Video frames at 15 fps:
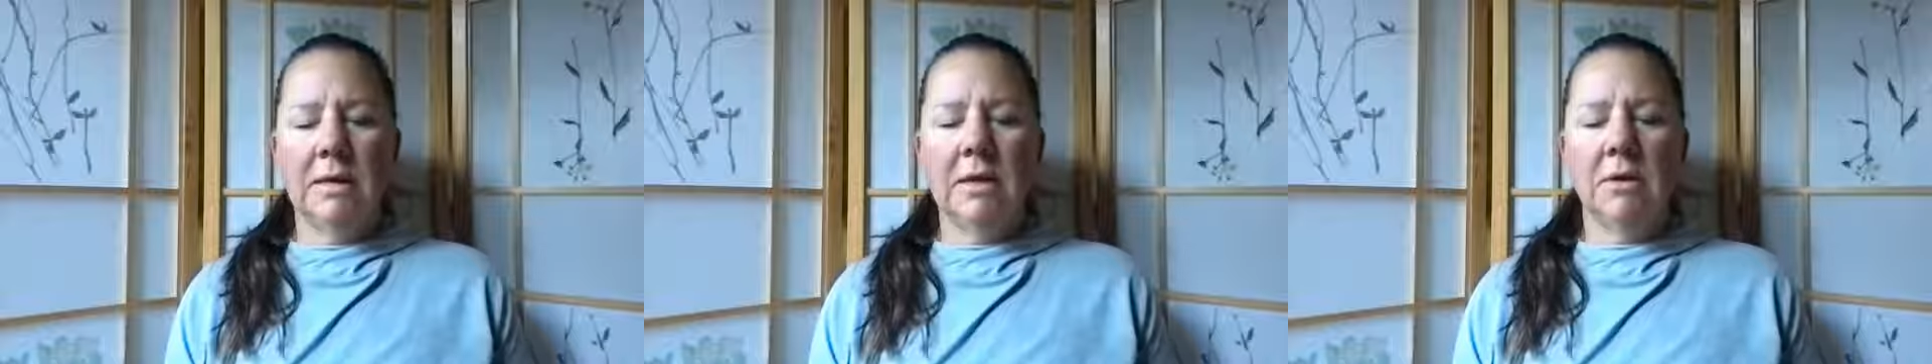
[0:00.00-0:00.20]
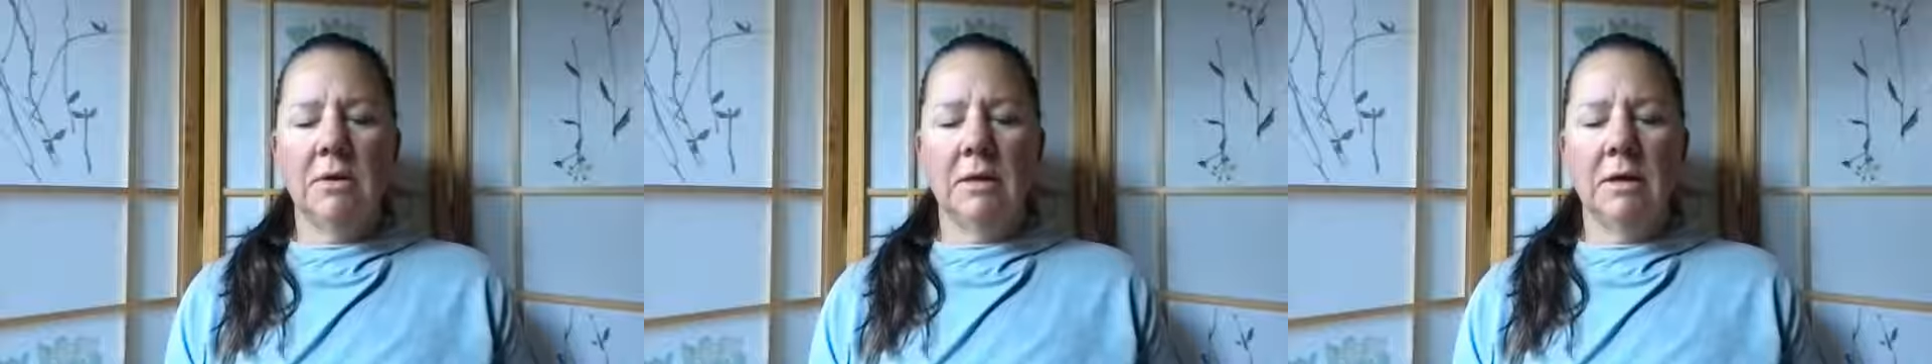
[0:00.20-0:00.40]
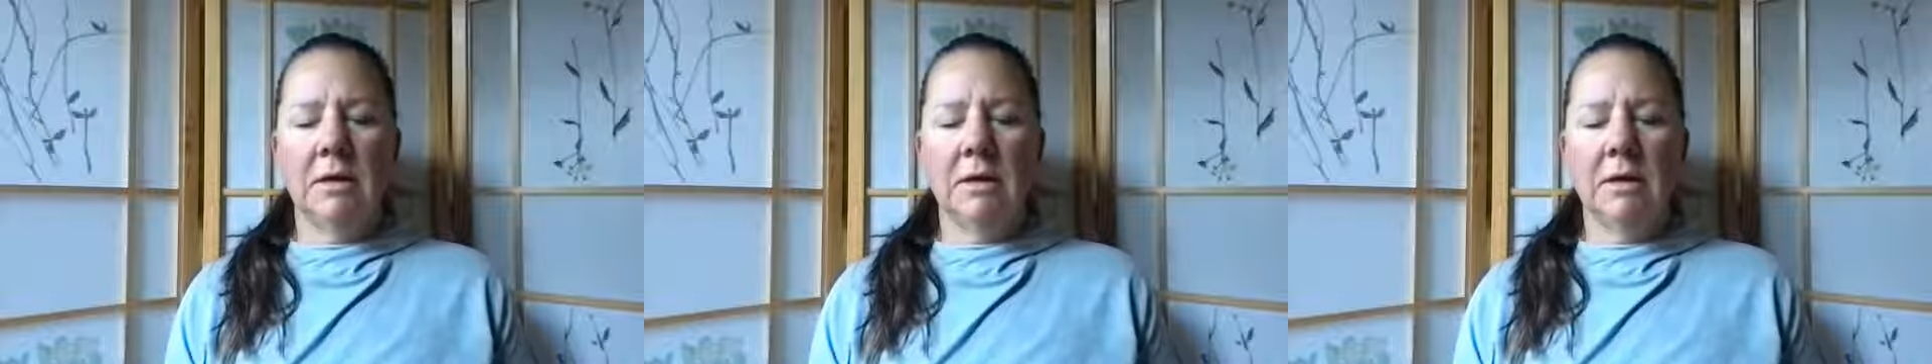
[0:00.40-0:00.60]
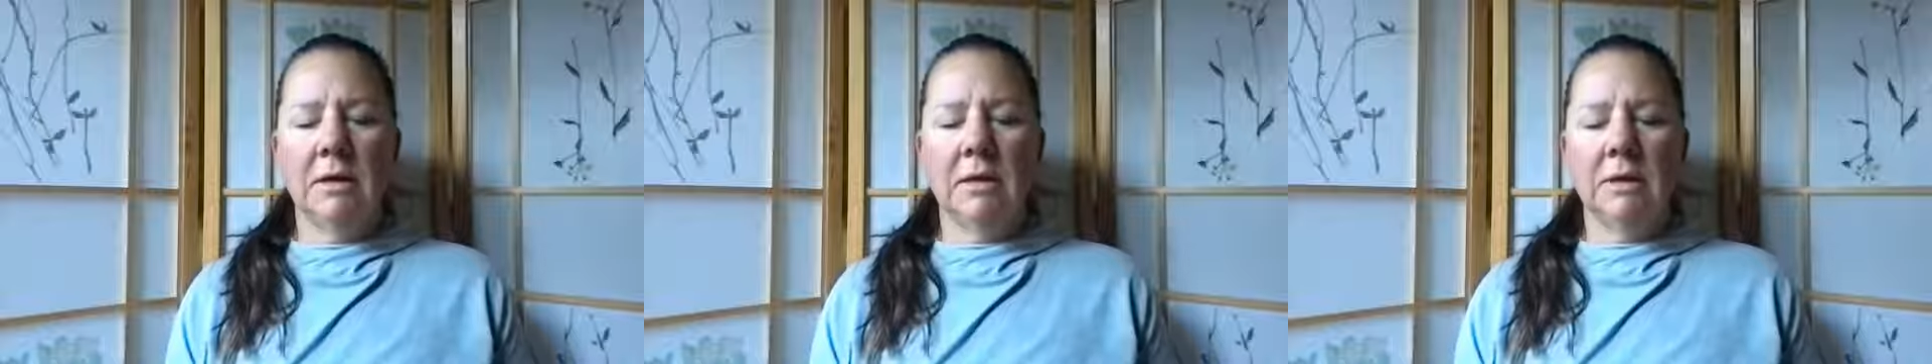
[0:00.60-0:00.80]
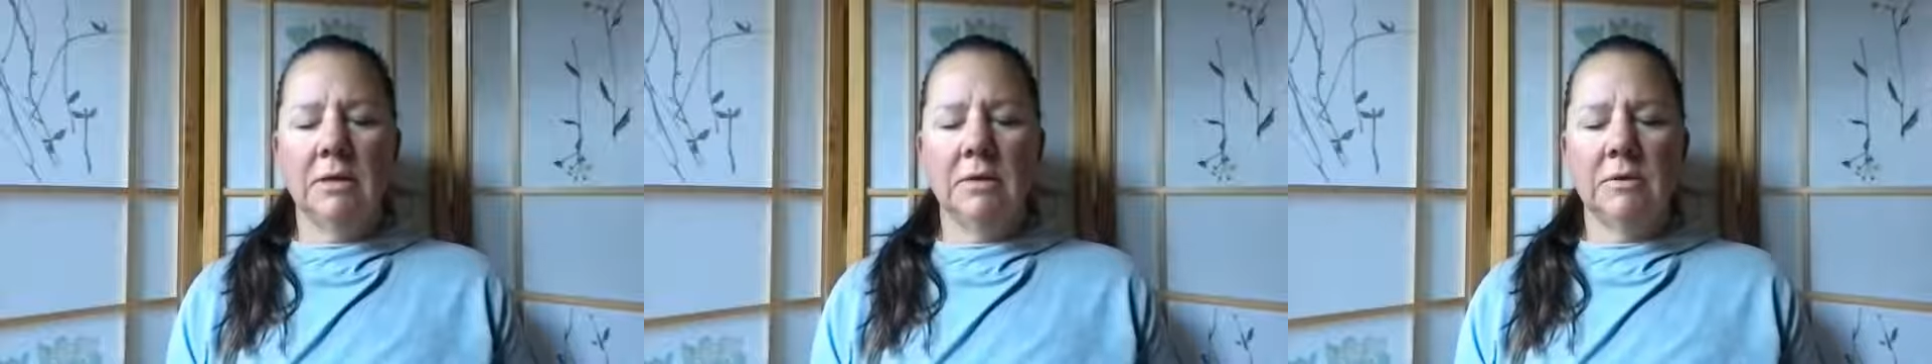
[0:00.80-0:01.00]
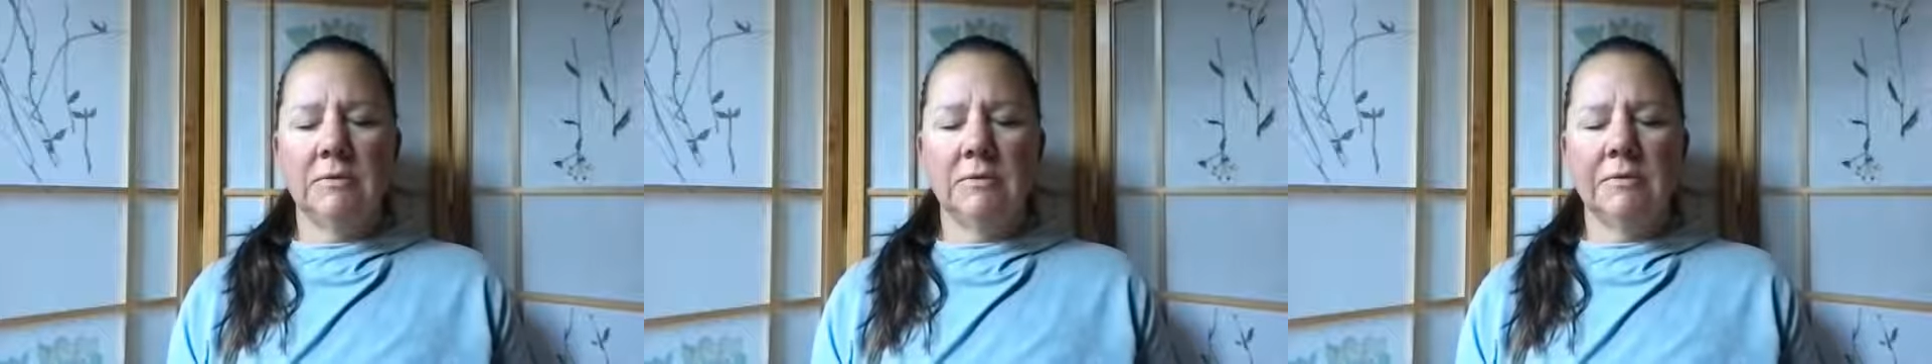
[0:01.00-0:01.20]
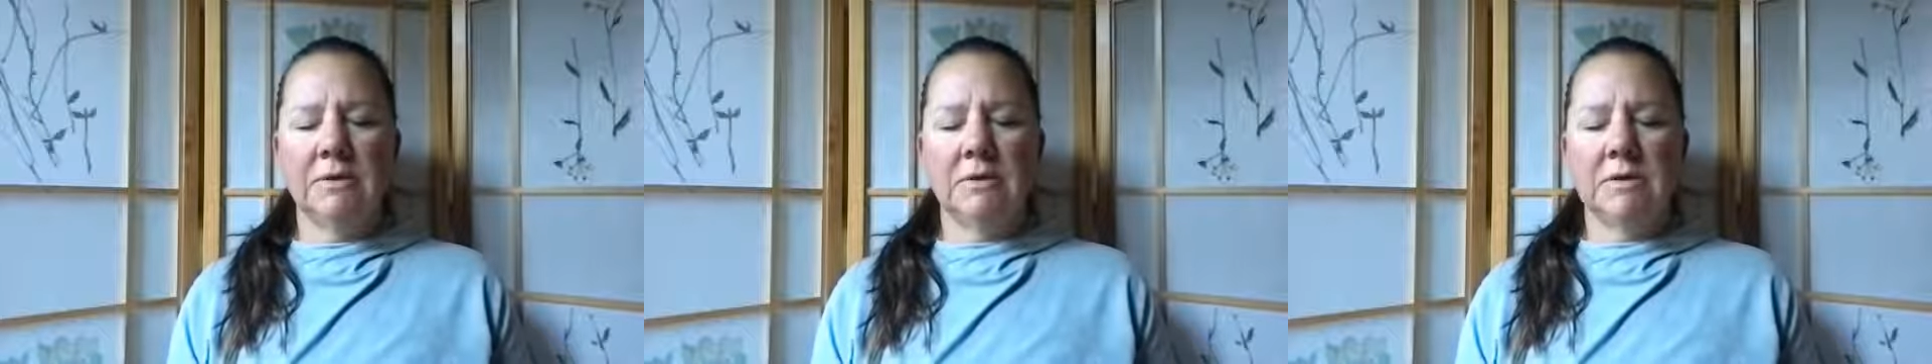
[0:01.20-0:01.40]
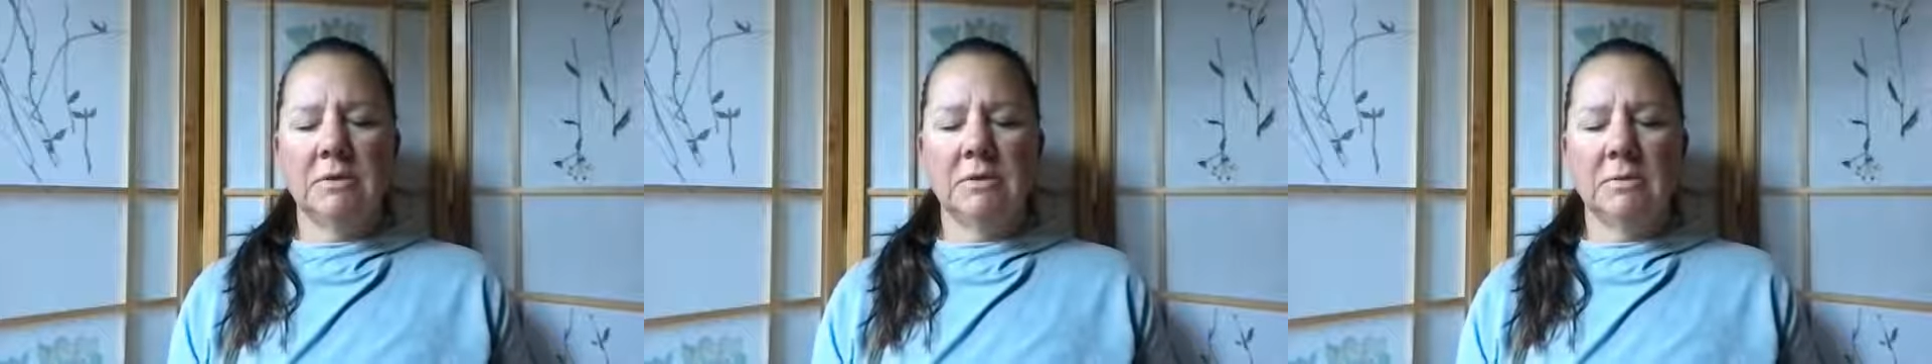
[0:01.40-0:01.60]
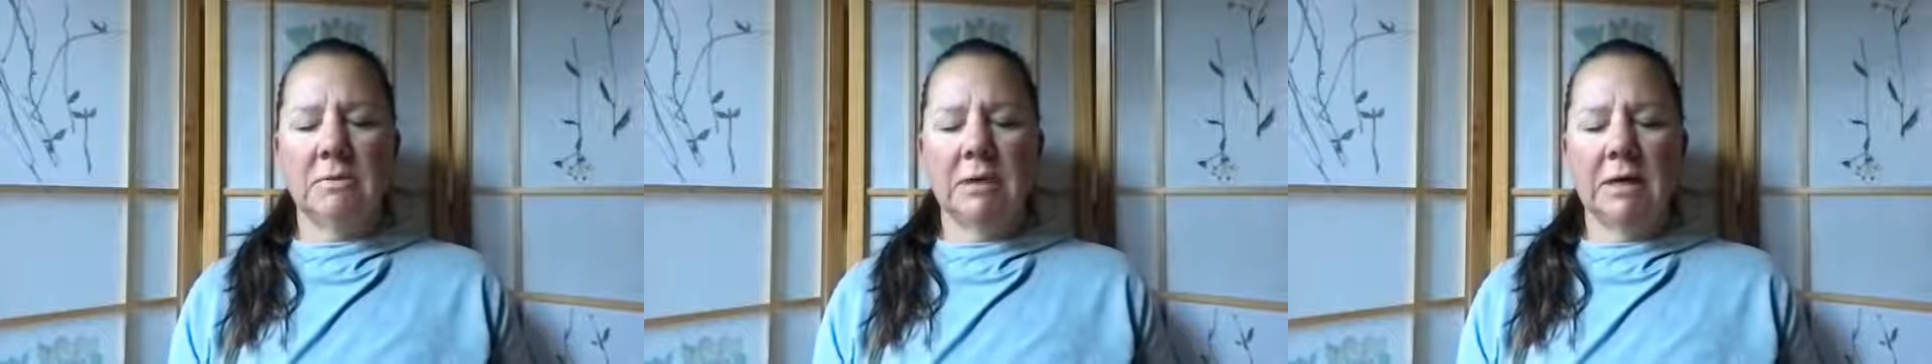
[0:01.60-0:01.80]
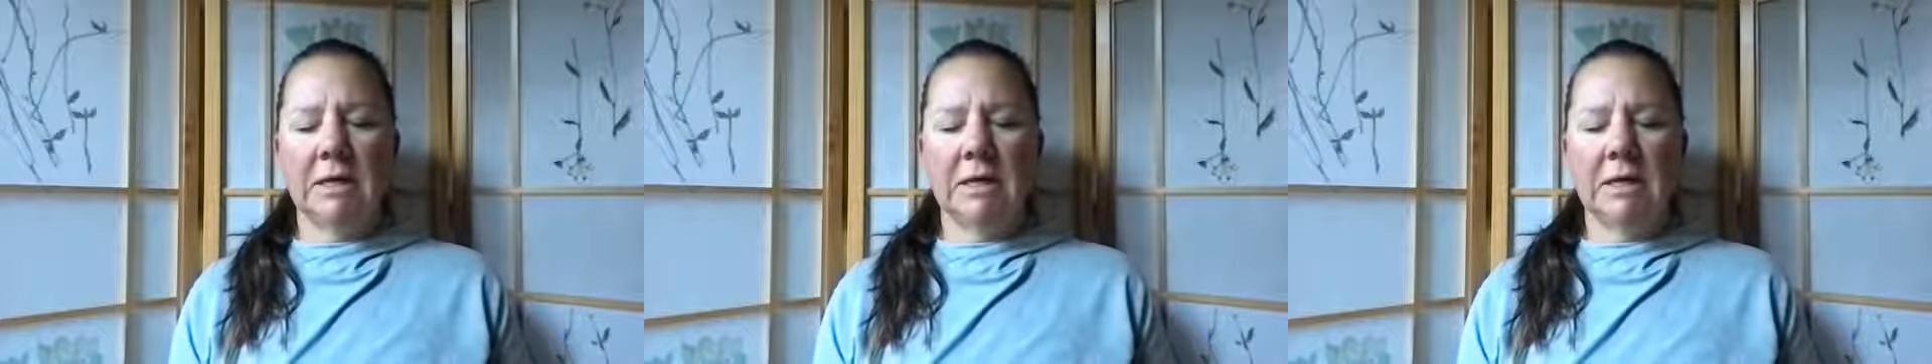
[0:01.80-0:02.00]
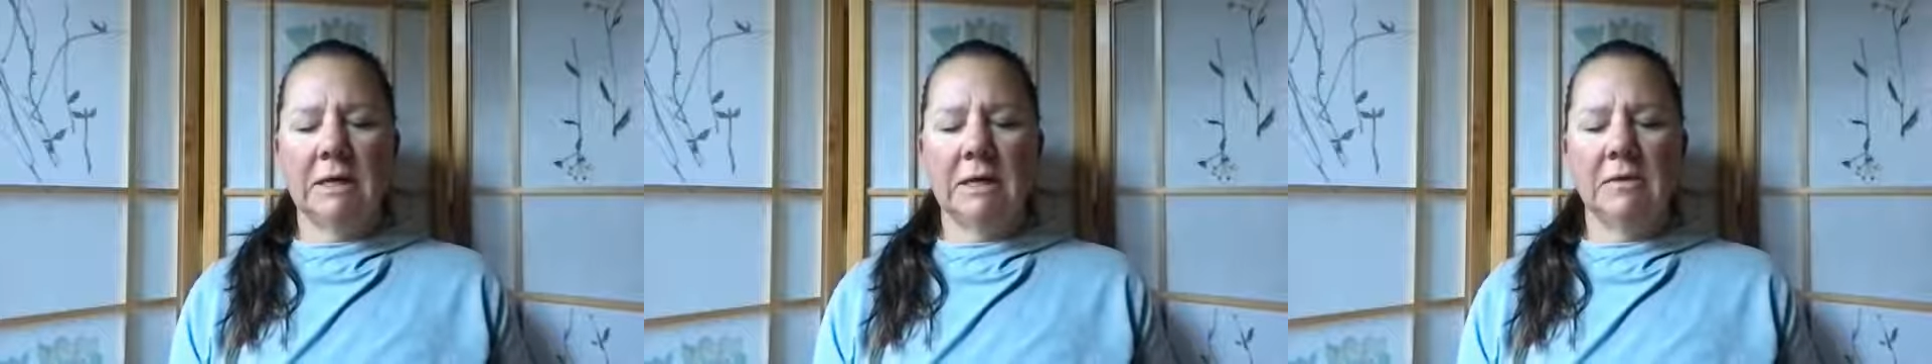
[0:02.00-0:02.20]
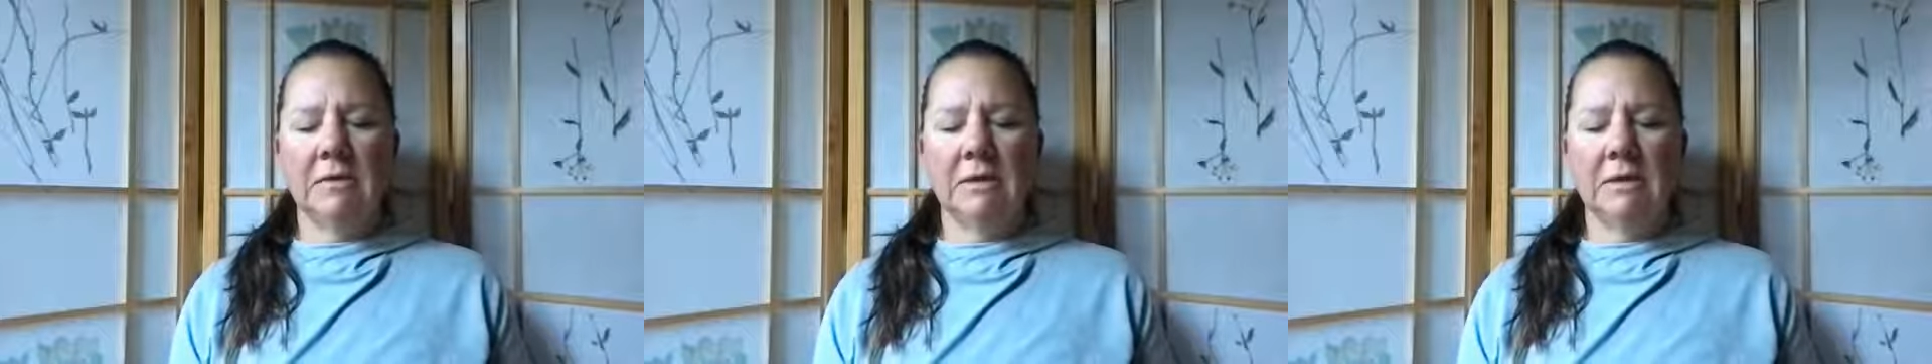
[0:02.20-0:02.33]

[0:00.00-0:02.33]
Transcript: area in your physical body